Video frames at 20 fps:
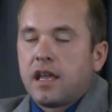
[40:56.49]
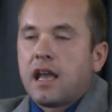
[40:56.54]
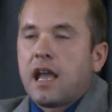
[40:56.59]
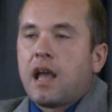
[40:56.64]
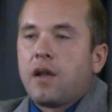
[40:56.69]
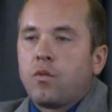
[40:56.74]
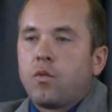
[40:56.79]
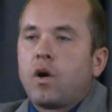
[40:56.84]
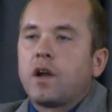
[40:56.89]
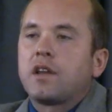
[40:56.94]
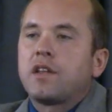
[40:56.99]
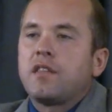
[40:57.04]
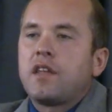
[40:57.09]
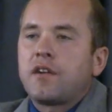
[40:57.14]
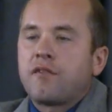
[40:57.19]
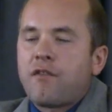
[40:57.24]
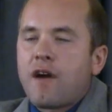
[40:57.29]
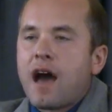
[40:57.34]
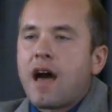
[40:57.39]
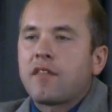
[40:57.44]
And what did
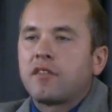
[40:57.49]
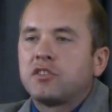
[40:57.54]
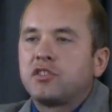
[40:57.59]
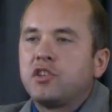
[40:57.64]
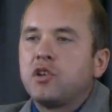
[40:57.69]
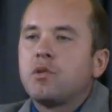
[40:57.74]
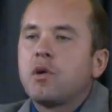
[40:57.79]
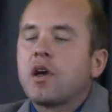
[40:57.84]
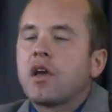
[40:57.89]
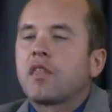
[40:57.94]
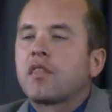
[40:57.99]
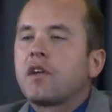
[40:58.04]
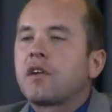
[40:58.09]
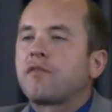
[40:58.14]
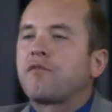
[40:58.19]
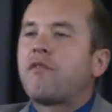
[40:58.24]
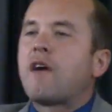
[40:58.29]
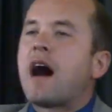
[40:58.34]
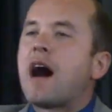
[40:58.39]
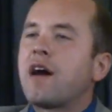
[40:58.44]
their fathers do? Their
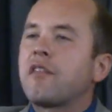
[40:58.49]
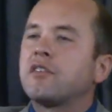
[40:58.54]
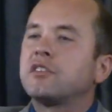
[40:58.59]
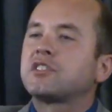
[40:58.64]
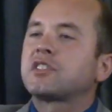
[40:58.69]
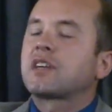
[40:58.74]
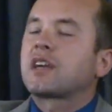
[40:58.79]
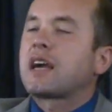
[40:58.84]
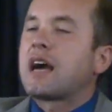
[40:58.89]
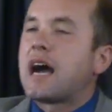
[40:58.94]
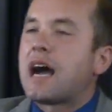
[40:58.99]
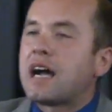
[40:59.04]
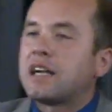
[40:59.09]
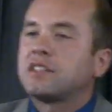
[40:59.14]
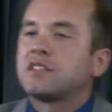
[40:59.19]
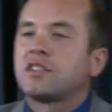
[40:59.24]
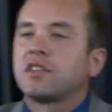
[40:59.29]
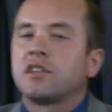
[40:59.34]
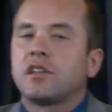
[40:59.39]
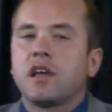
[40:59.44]
fathers
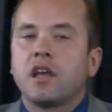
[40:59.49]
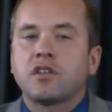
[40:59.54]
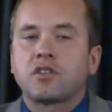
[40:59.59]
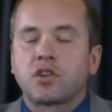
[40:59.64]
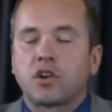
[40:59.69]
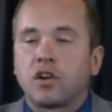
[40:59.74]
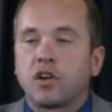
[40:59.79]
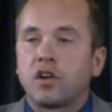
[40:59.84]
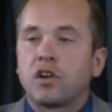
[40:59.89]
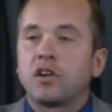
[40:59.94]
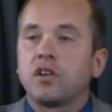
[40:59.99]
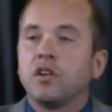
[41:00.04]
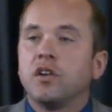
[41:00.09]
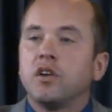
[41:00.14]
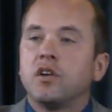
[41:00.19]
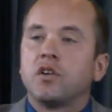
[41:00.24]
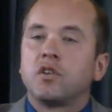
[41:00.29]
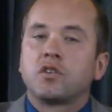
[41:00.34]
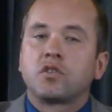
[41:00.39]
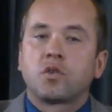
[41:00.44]
constantly turned
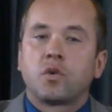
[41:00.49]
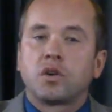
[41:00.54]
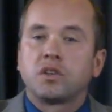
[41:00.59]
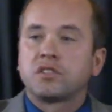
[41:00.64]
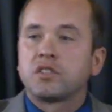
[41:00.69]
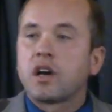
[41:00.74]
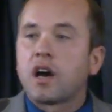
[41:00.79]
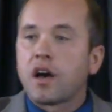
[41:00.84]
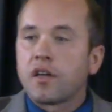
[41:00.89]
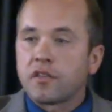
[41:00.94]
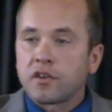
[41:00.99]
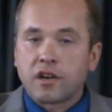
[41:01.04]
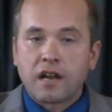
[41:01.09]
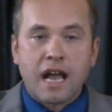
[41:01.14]
towards other